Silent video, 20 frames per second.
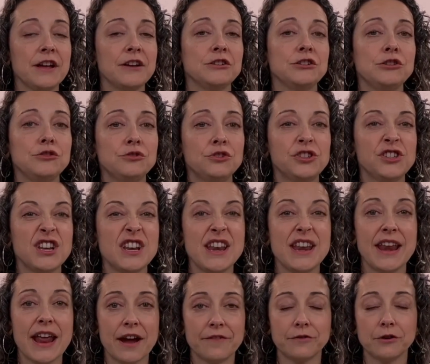you should
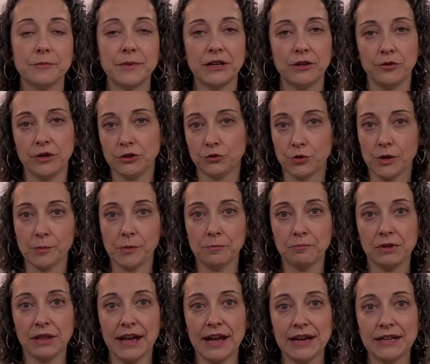never be doing treatment
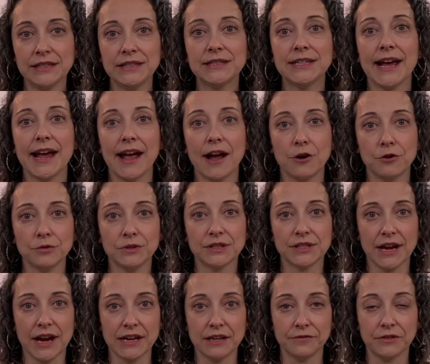plans
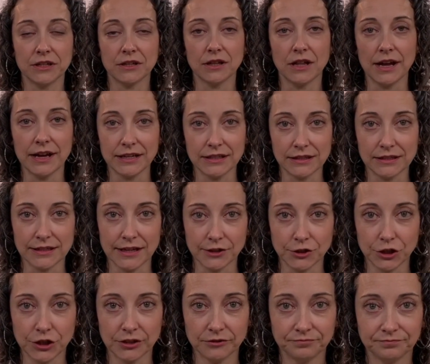outside of the client
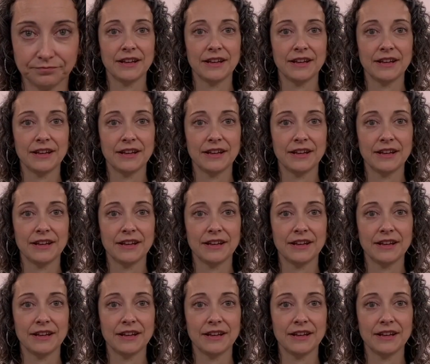session.